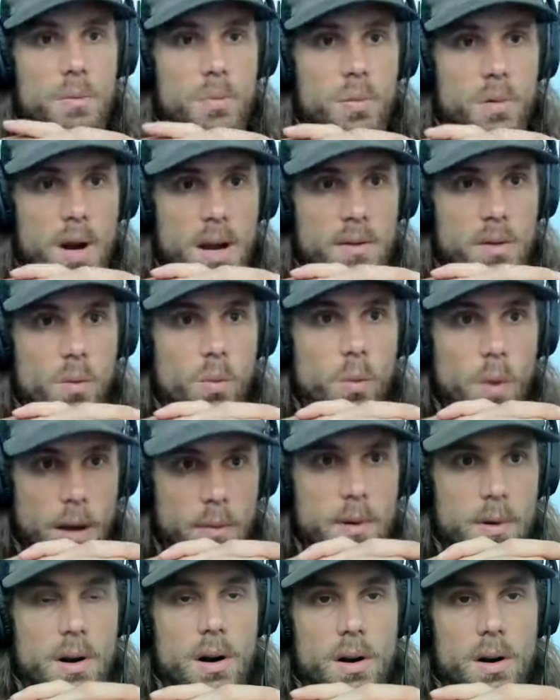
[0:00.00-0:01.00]
private
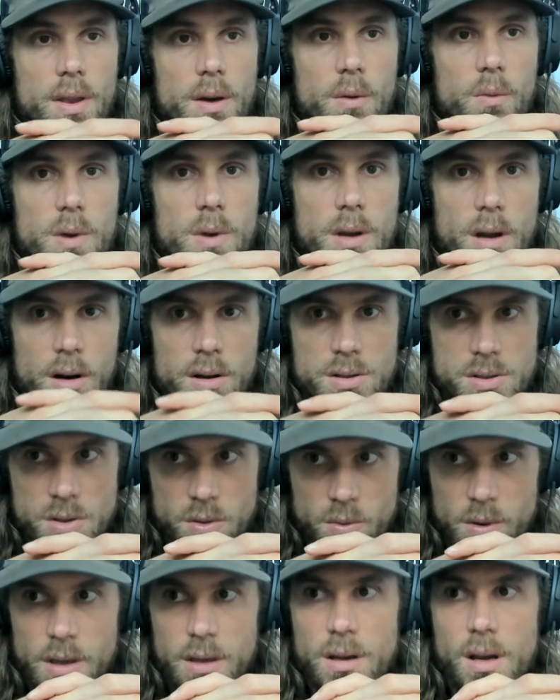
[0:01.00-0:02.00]
webinar that we are
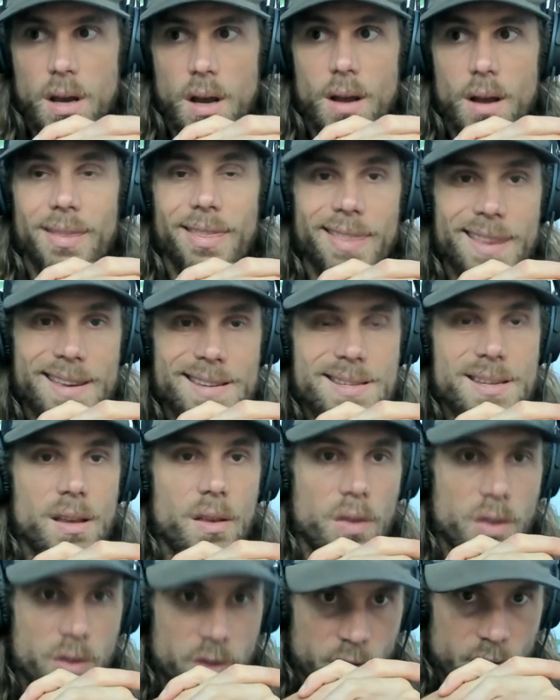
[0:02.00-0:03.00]
doing this
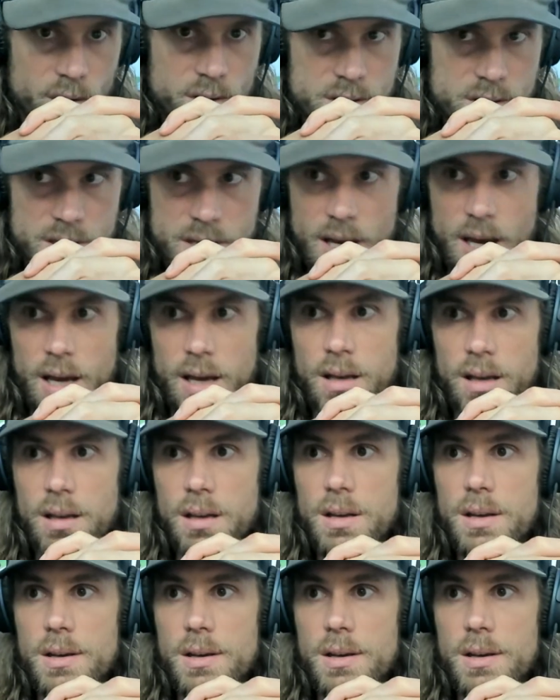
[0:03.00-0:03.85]
Thursday,